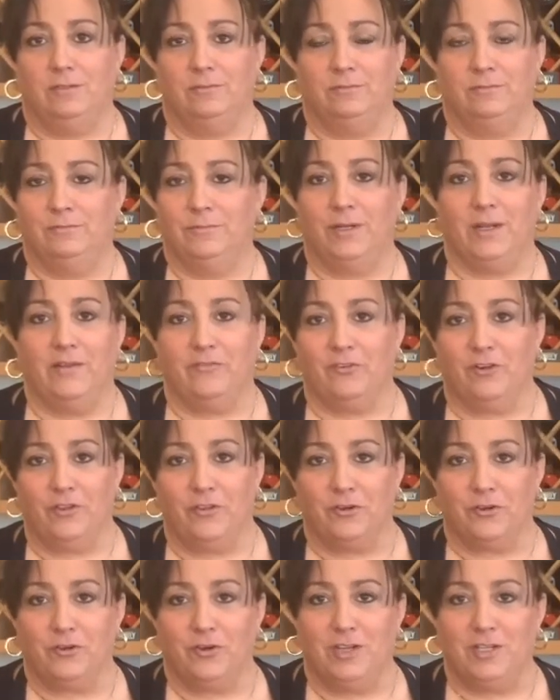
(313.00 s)
Whatever
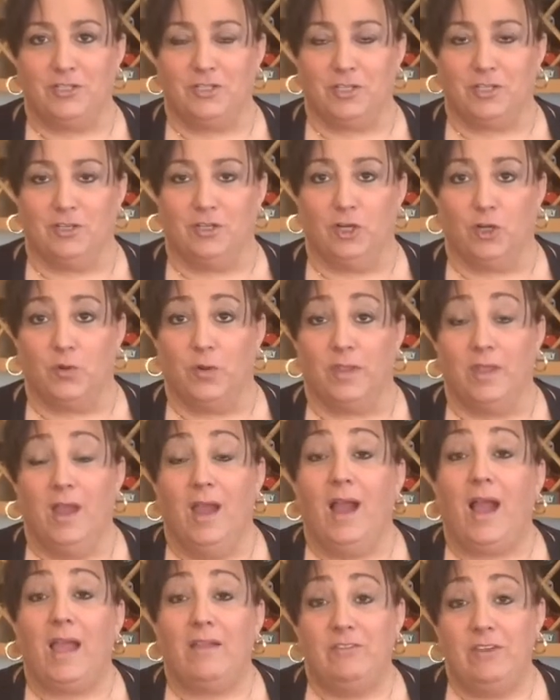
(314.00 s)
other greens you can cook with.
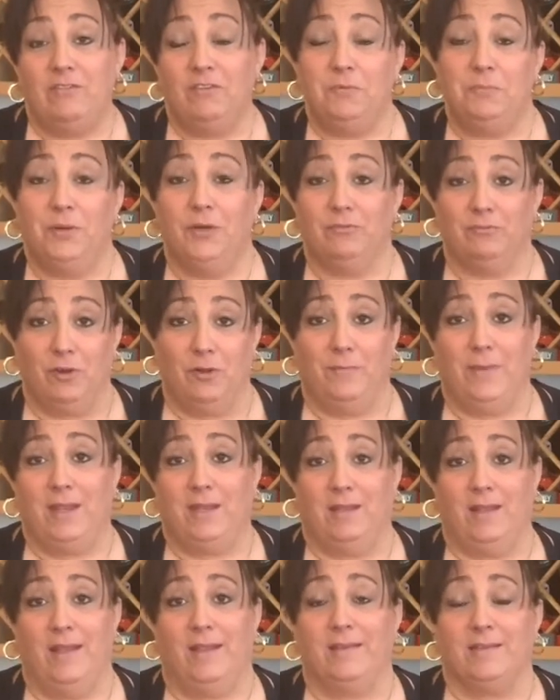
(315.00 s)
I've even put
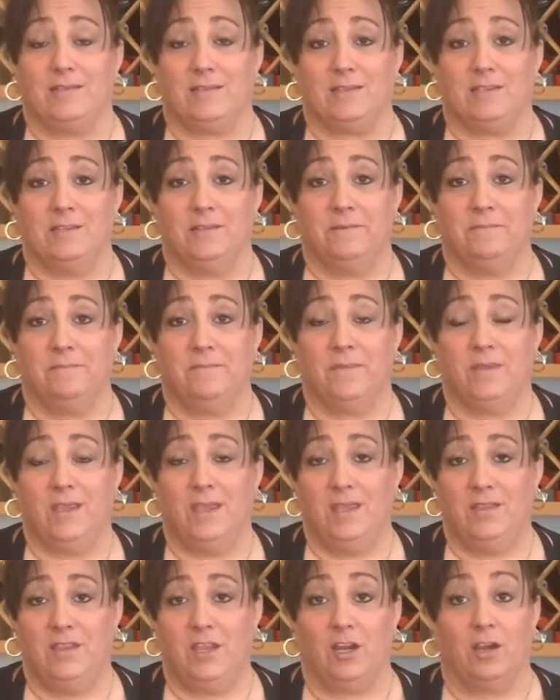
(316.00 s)
romaine lettuce
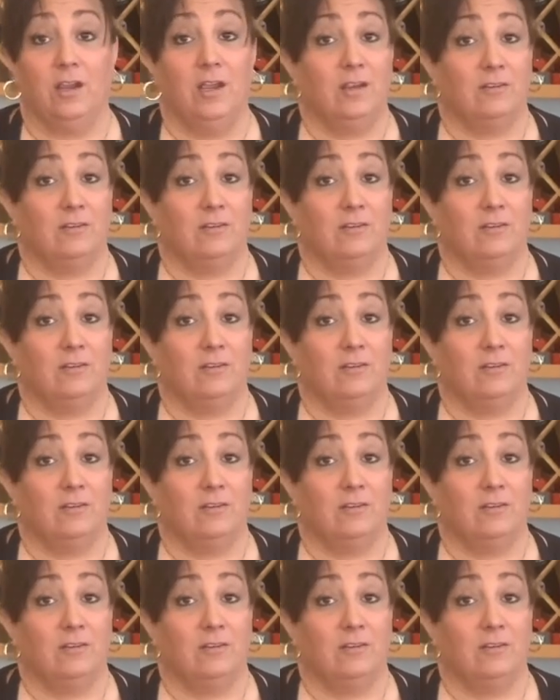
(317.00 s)
in there.